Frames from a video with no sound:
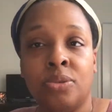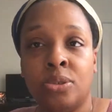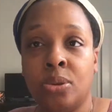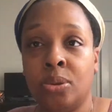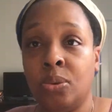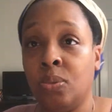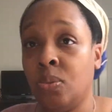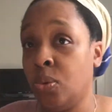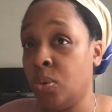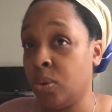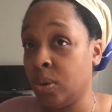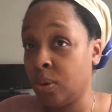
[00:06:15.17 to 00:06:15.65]

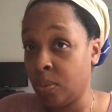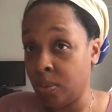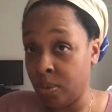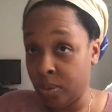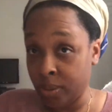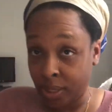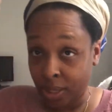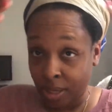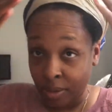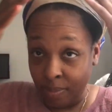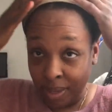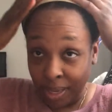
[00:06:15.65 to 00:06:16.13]
so the water
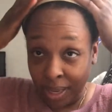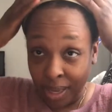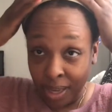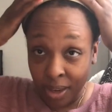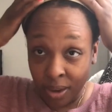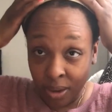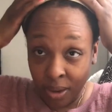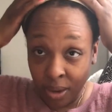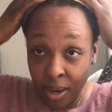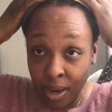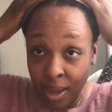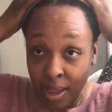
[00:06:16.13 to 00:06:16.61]
won't get in my
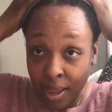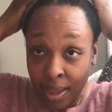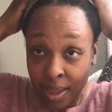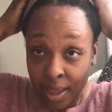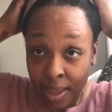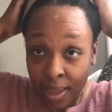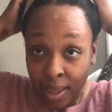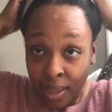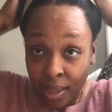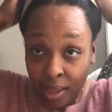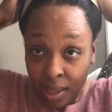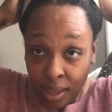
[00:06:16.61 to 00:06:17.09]
hair.
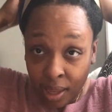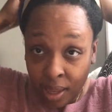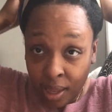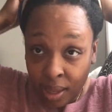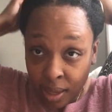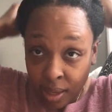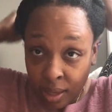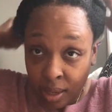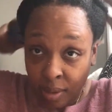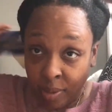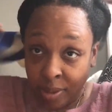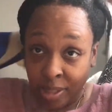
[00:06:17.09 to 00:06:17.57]

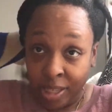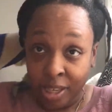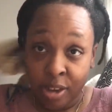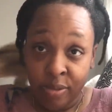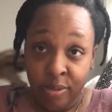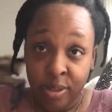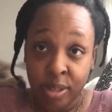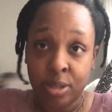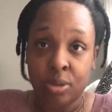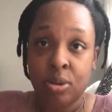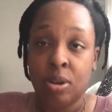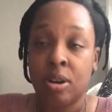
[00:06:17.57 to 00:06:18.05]
And I'm gonna take
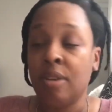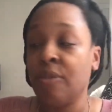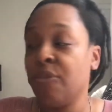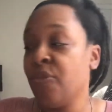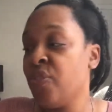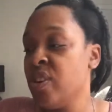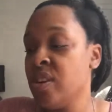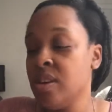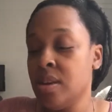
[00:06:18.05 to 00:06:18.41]
off the scarf.